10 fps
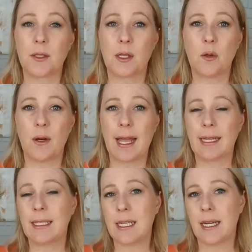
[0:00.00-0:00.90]
so
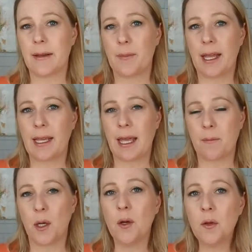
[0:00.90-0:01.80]
anytime they
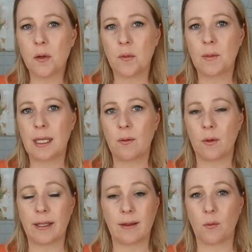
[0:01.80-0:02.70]
came home
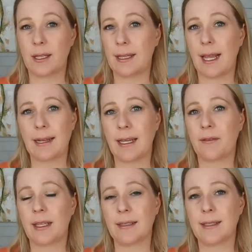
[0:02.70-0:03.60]
with any
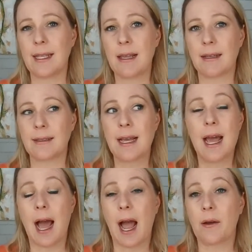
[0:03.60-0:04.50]
of these things,
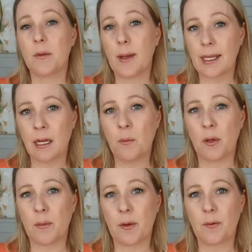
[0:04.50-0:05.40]
I would make an
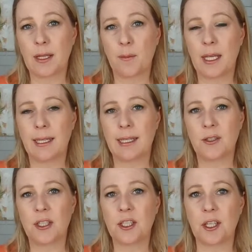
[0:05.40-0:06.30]
appointment with the
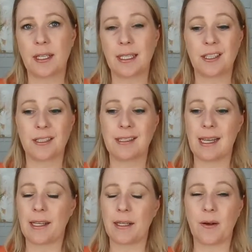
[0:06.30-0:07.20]
pediatrician and just
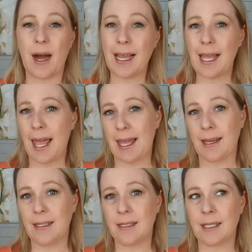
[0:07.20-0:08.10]
say, I
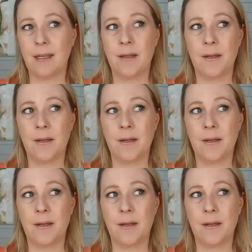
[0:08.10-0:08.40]
can't,